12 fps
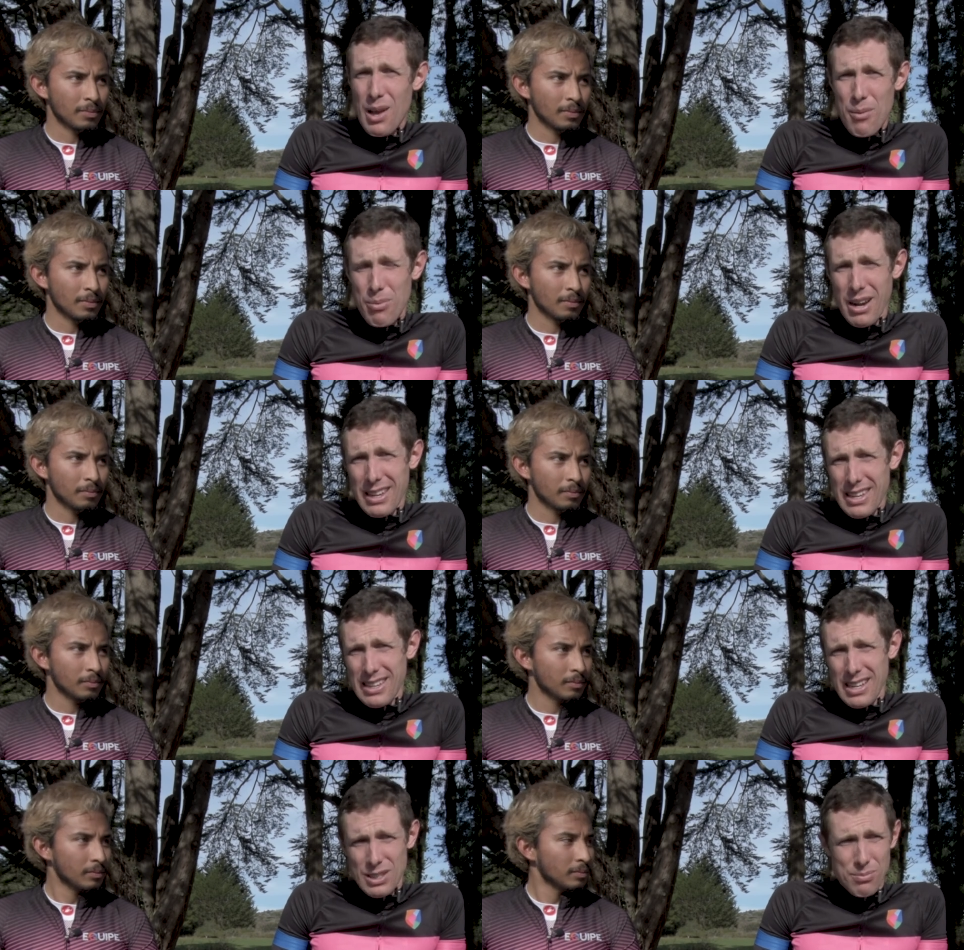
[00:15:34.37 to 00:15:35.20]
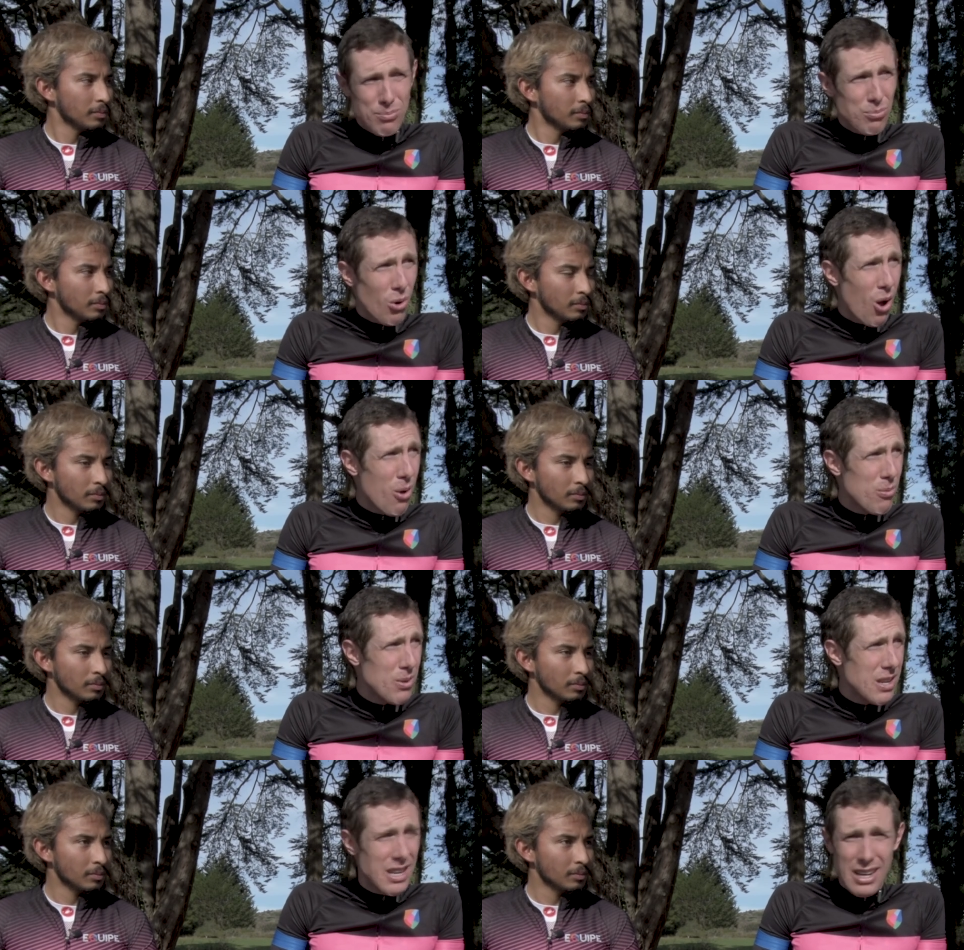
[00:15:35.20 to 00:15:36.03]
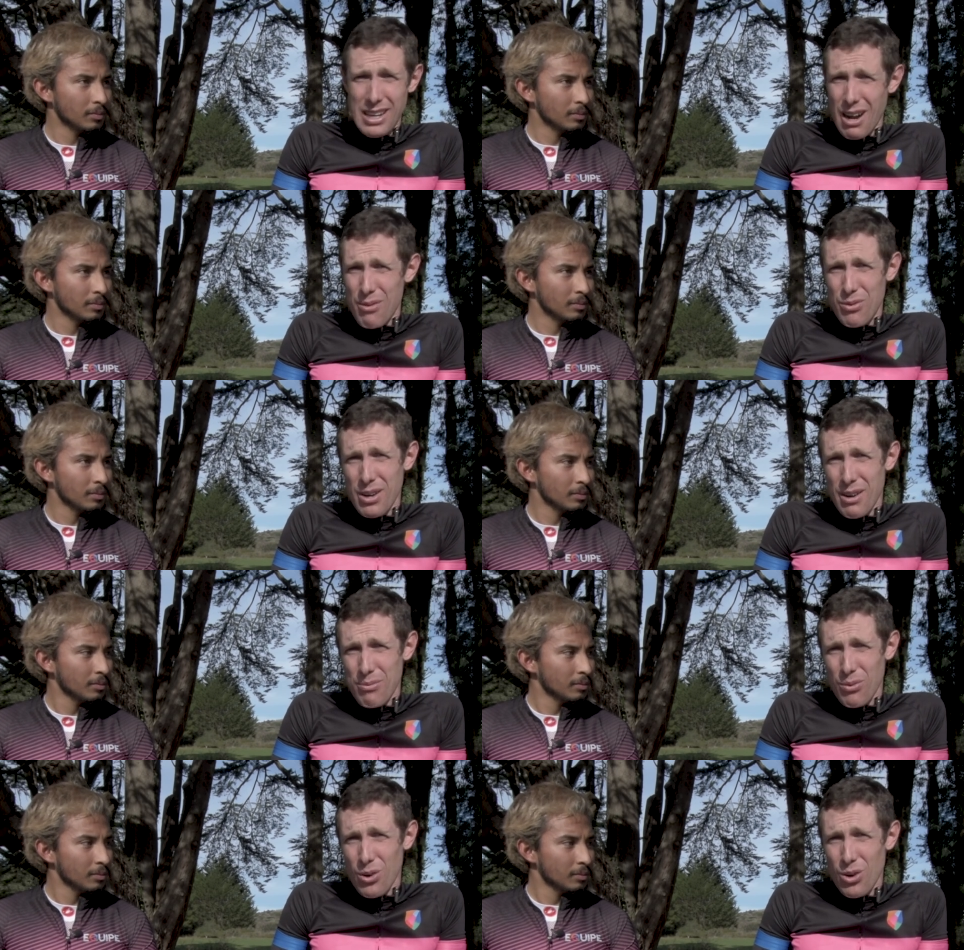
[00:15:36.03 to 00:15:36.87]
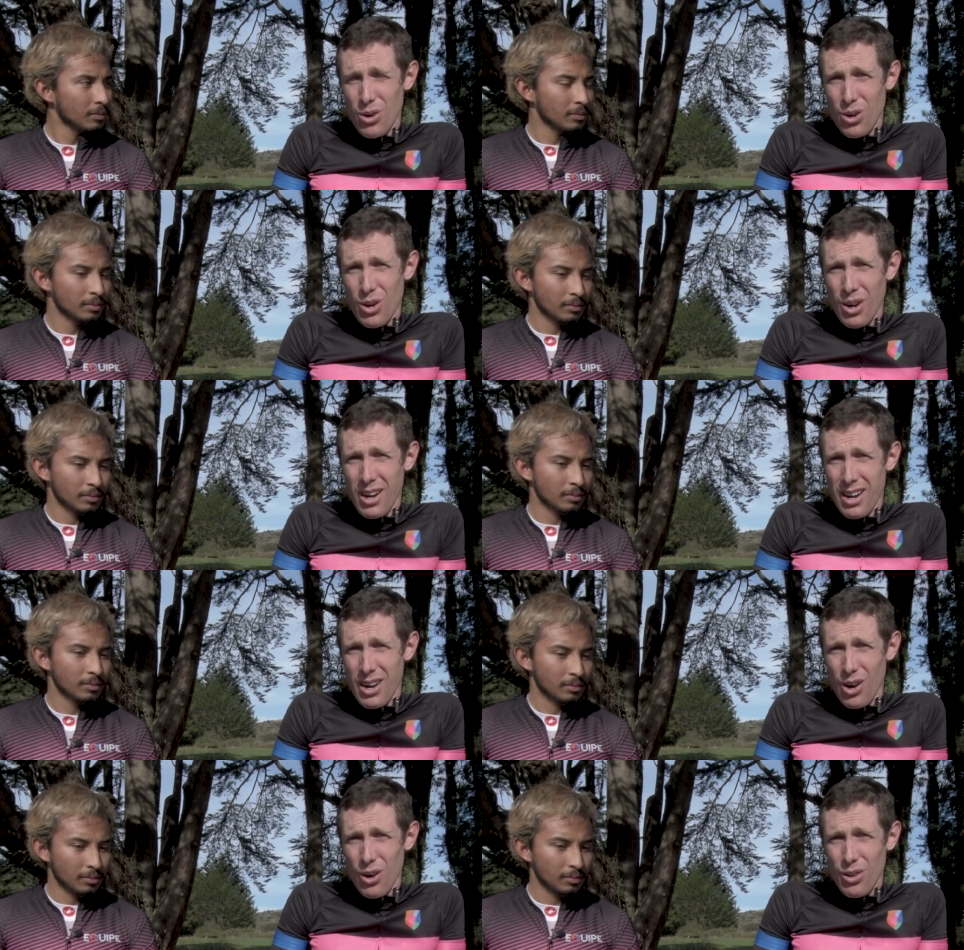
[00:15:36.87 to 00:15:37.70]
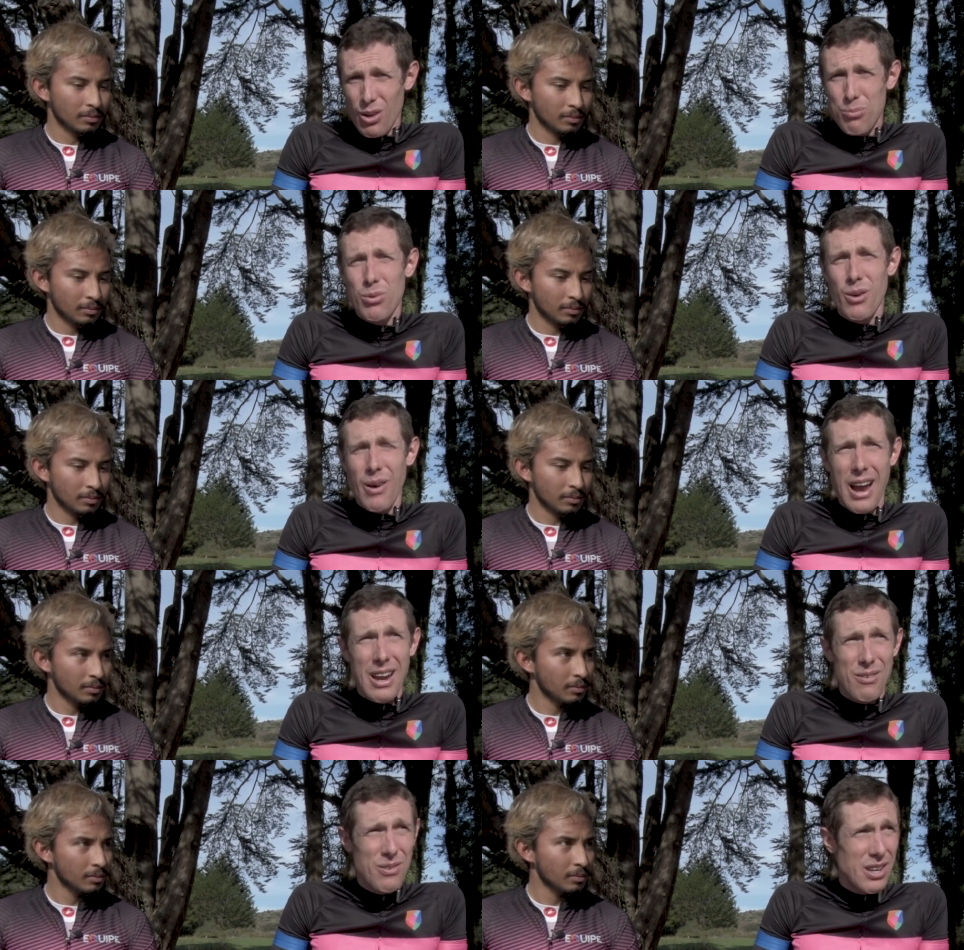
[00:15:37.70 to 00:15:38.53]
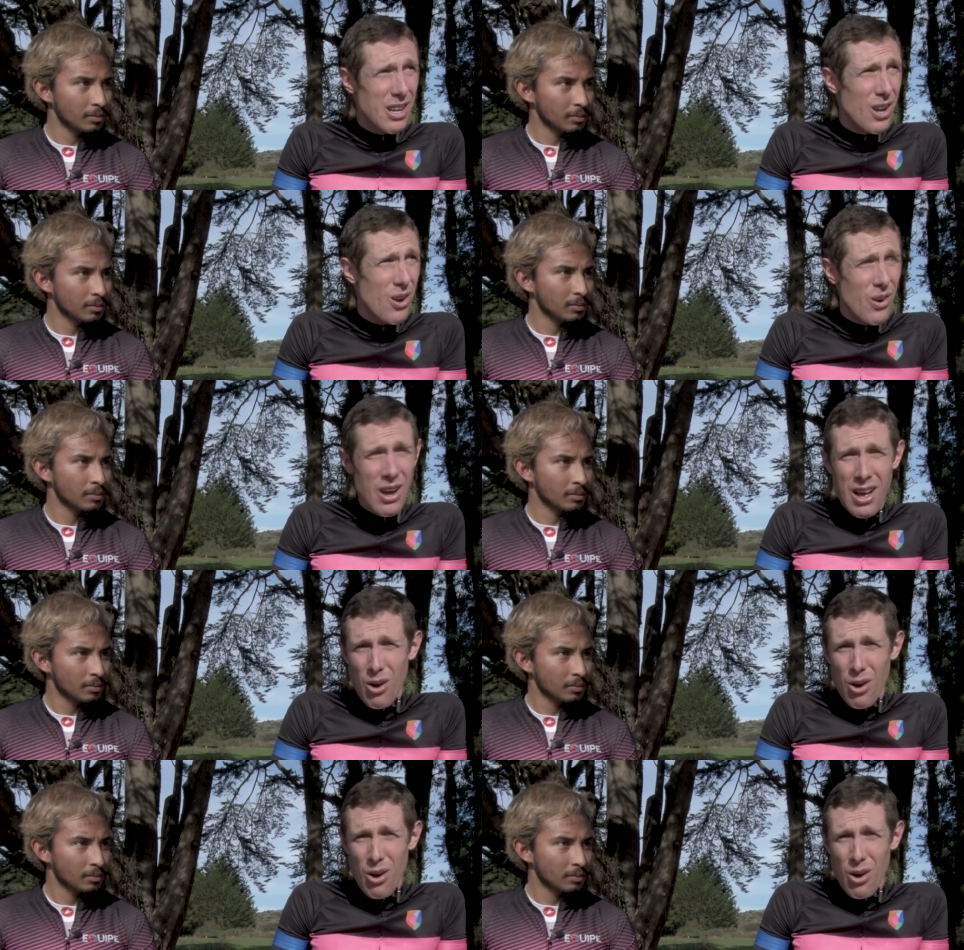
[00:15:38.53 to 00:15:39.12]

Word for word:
Speaker 1: But I think that's probably going to cover it for our little pre-ride video.